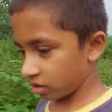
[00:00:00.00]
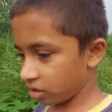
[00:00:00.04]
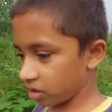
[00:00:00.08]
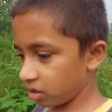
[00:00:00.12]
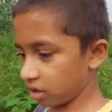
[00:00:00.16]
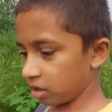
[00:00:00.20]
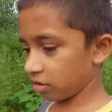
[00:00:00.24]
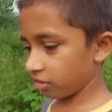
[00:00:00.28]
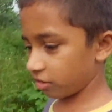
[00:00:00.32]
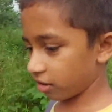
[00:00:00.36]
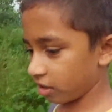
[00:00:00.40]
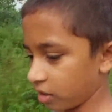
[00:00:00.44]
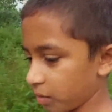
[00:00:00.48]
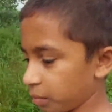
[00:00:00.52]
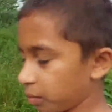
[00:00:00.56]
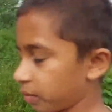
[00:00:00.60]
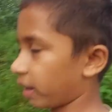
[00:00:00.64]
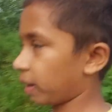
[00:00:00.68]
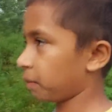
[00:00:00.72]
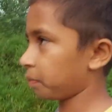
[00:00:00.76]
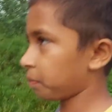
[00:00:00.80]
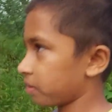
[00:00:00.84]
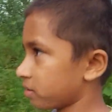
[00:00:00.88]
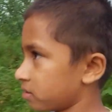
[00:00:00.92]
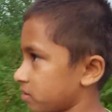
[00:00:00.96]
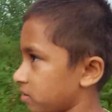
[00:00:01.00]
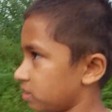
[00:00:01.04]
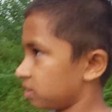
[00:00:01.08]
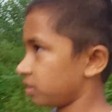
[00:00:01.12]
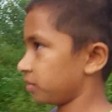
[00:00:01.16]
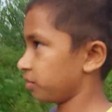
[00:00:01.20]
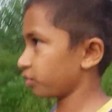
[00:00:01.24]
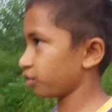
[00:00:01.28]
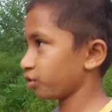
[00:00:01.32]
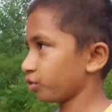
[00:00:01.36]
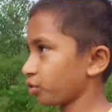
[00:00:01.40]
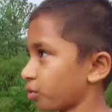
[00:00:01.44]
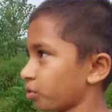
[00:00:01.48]
very bad person
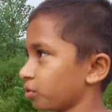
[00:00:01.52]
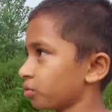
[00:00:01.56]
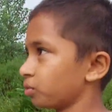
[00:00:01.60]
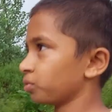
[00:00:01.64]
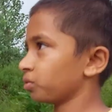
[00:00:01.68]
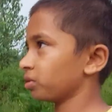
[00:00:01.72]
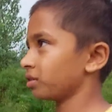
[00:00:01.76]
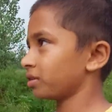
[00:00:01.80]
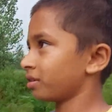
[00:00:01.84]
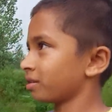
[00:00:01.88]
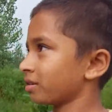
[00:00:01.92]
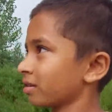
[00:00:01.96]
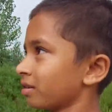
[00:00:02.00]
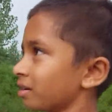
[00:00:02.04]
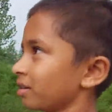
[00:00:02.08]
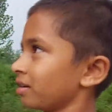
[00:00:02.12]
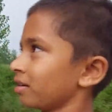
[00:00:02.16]
if you don't do it.